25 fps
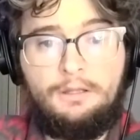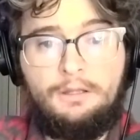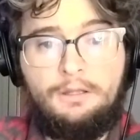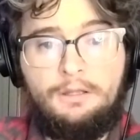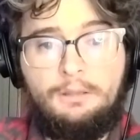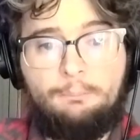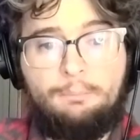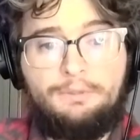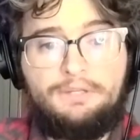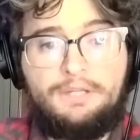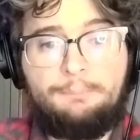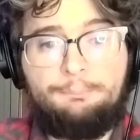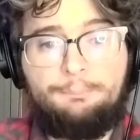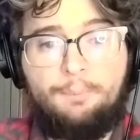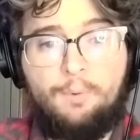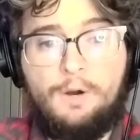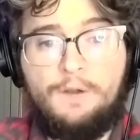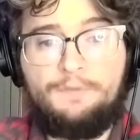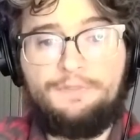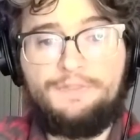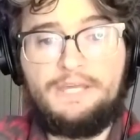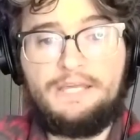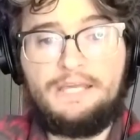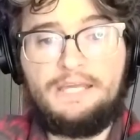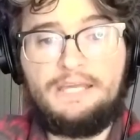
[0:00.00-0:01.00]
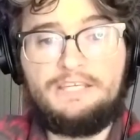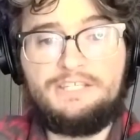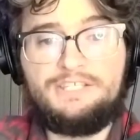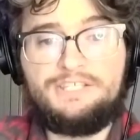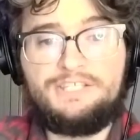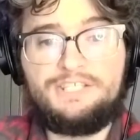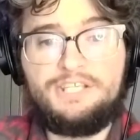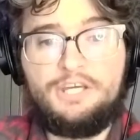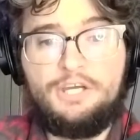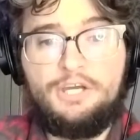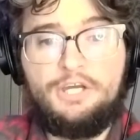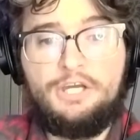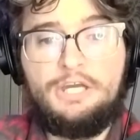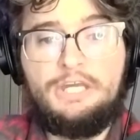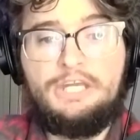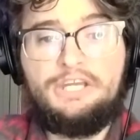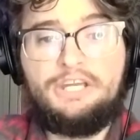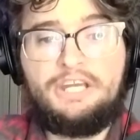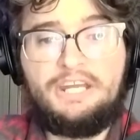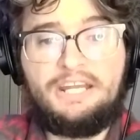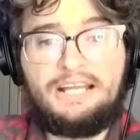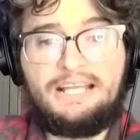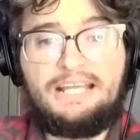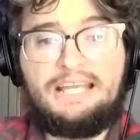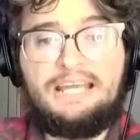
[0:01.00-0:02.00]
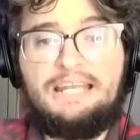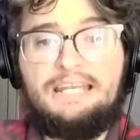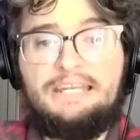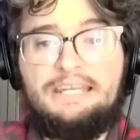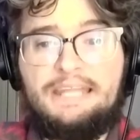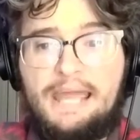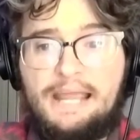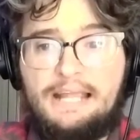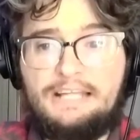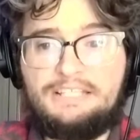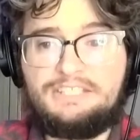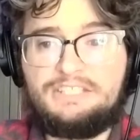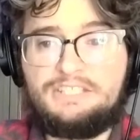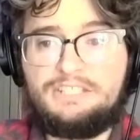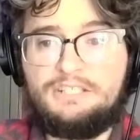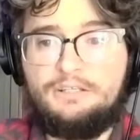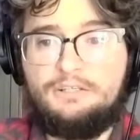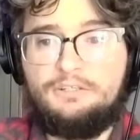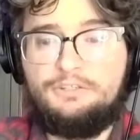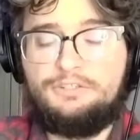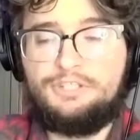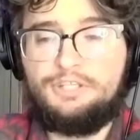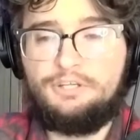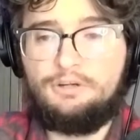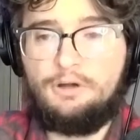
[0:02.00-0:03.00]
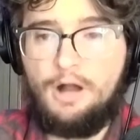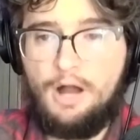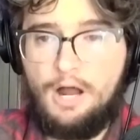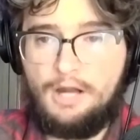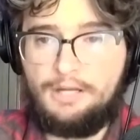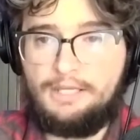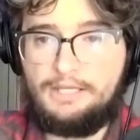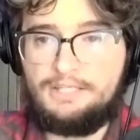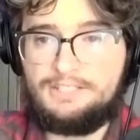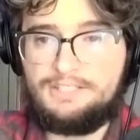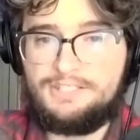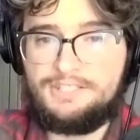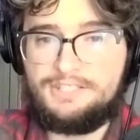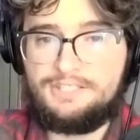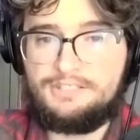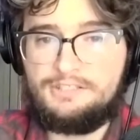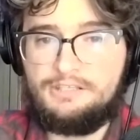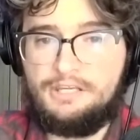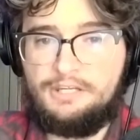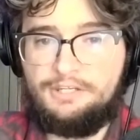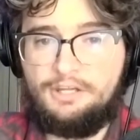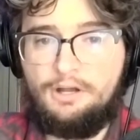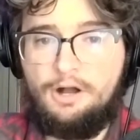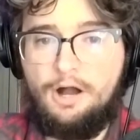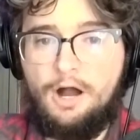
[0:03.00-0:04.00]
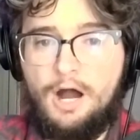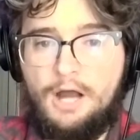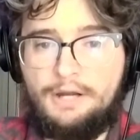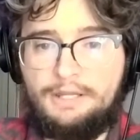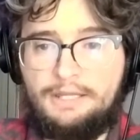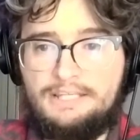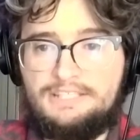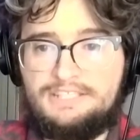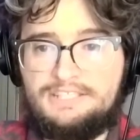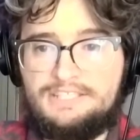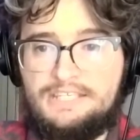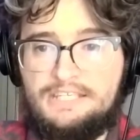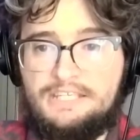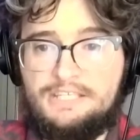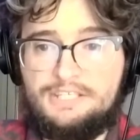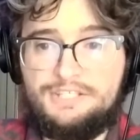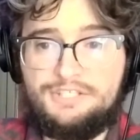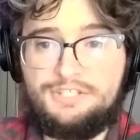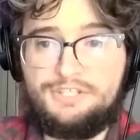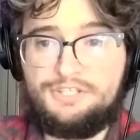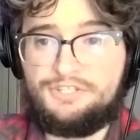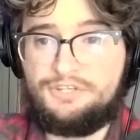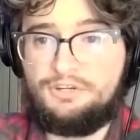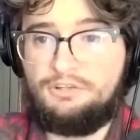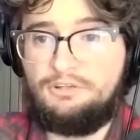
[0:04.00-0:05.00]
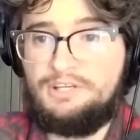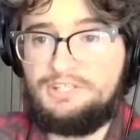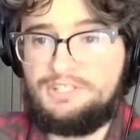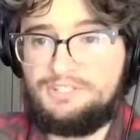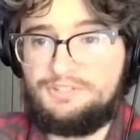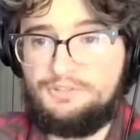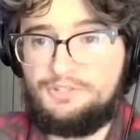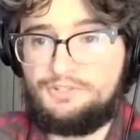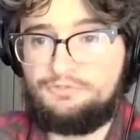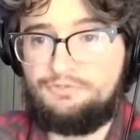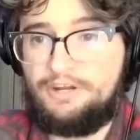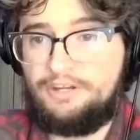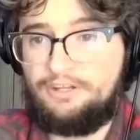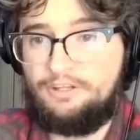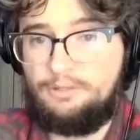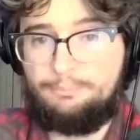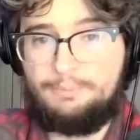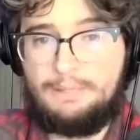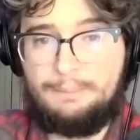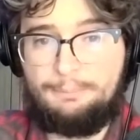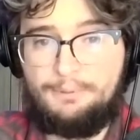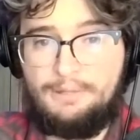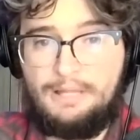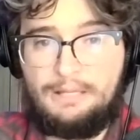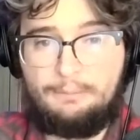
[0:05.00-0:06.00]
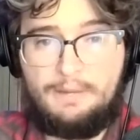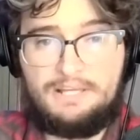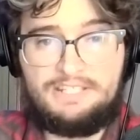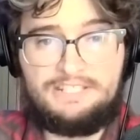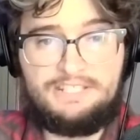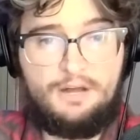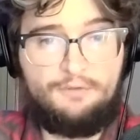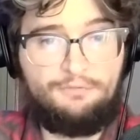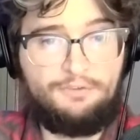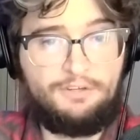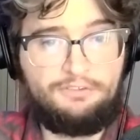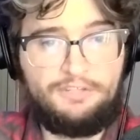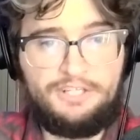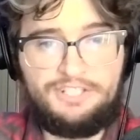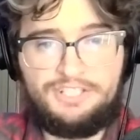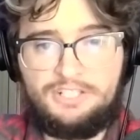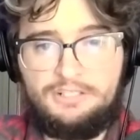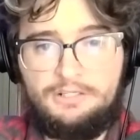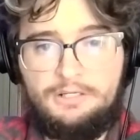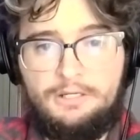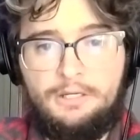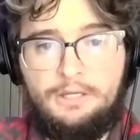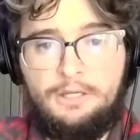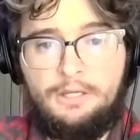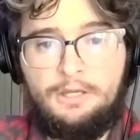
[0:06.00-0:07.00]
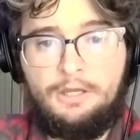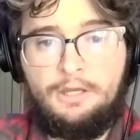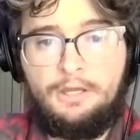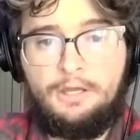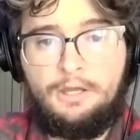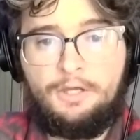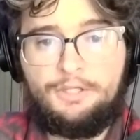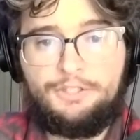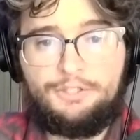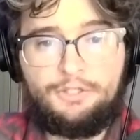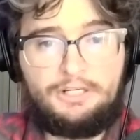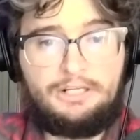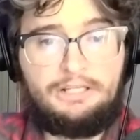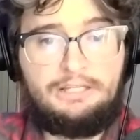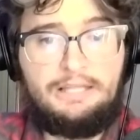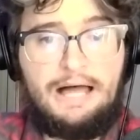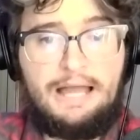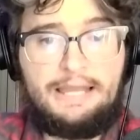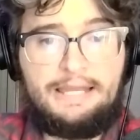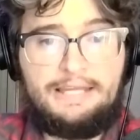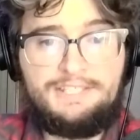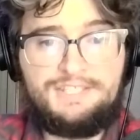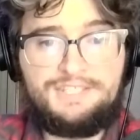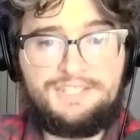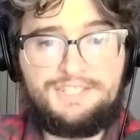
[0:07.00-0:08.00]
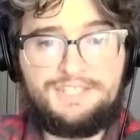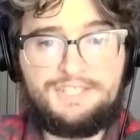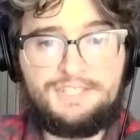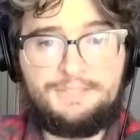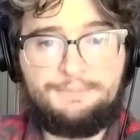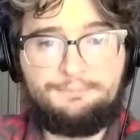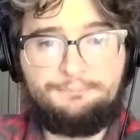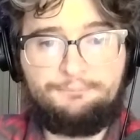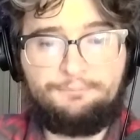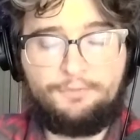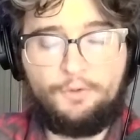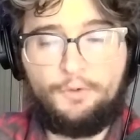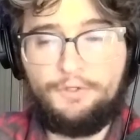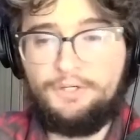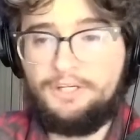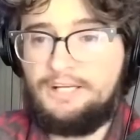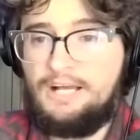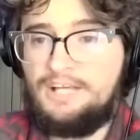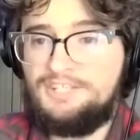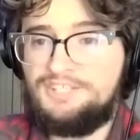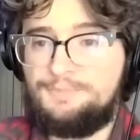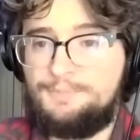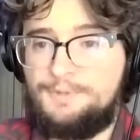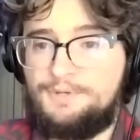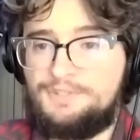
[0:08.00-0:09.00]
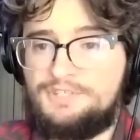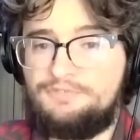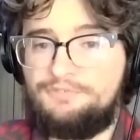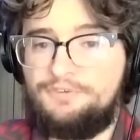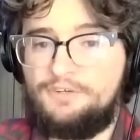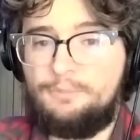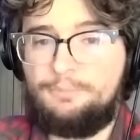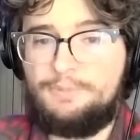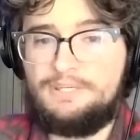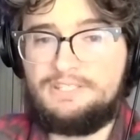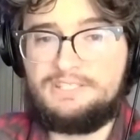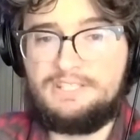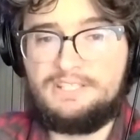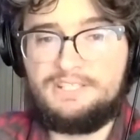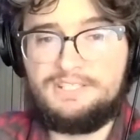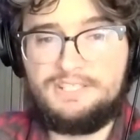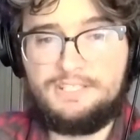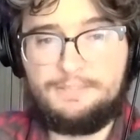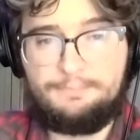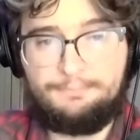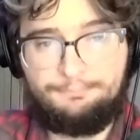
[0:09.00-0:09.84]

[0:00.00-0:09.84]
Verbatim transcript: But the important thing is you're going to connect to your audience. And your audience is just your listeners, regular people like myself and Christian, your clients, or your customers if you're a business.